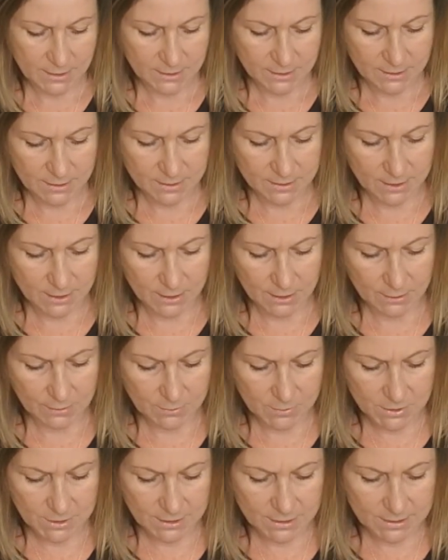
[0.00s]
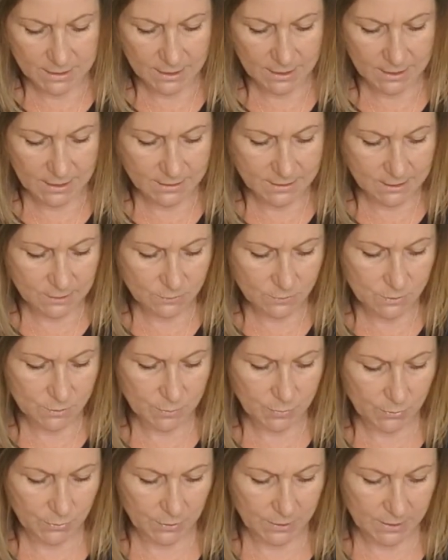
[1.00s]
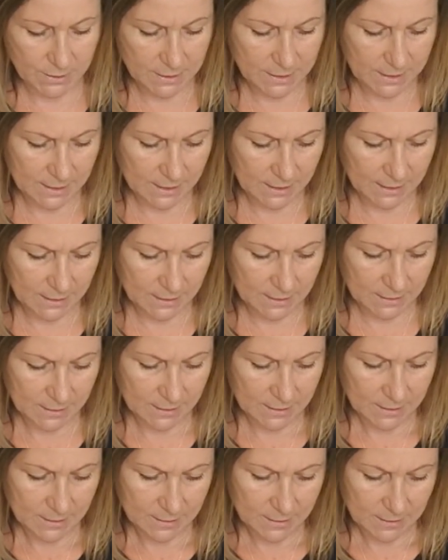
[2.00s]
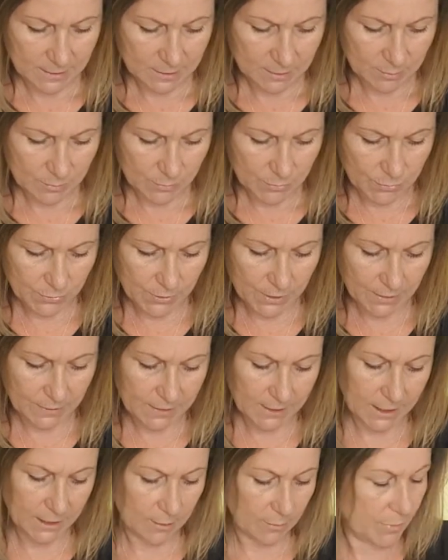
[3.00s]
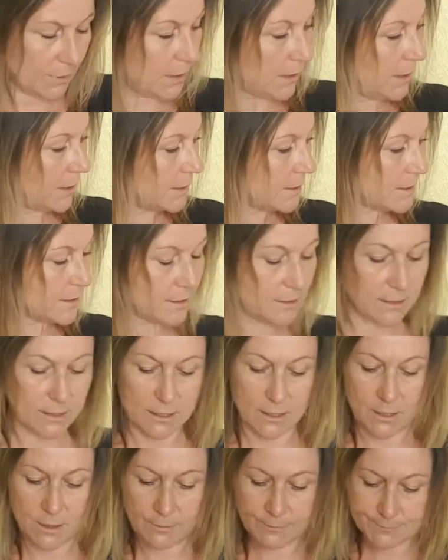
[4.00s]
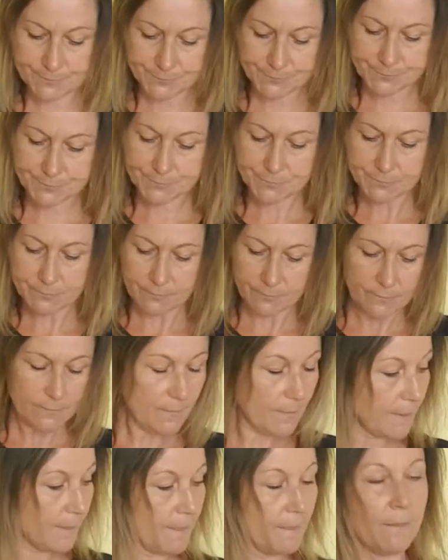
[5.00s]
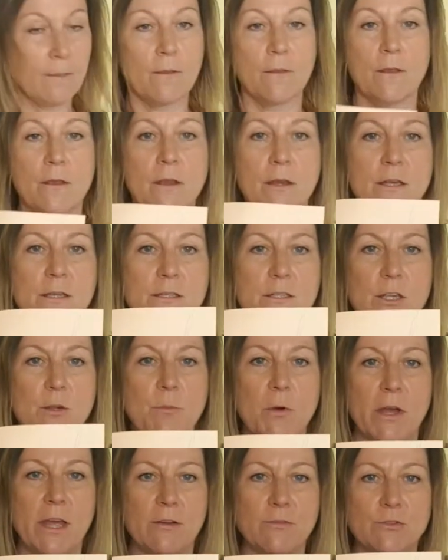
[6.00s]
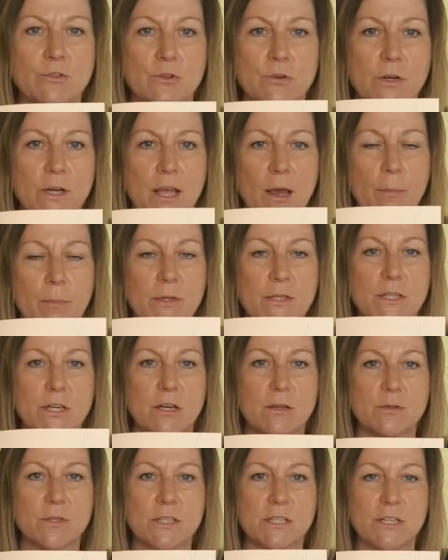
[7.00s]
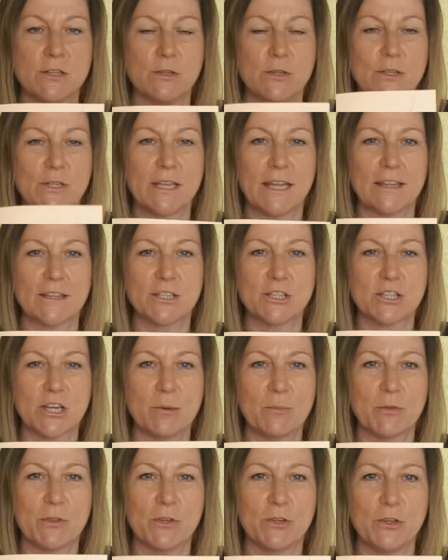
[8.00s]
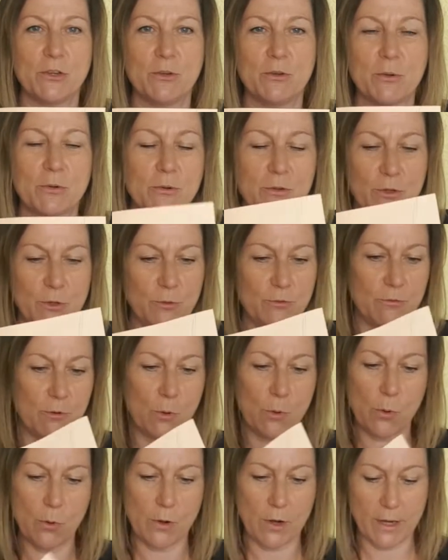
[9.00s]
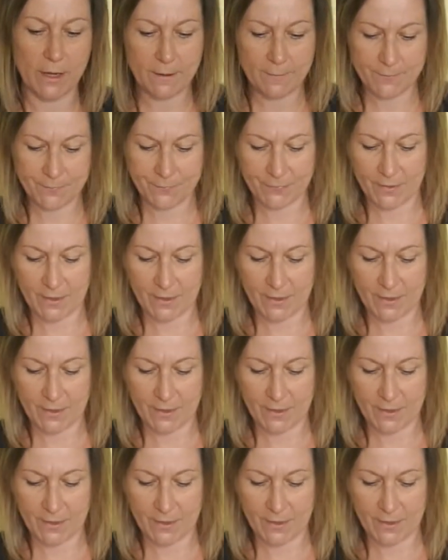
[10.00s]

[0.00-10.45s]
So I'm just going to take that down to a point there and bring that up like so. So you might have to draw it a couple of times until you get the shape that you require.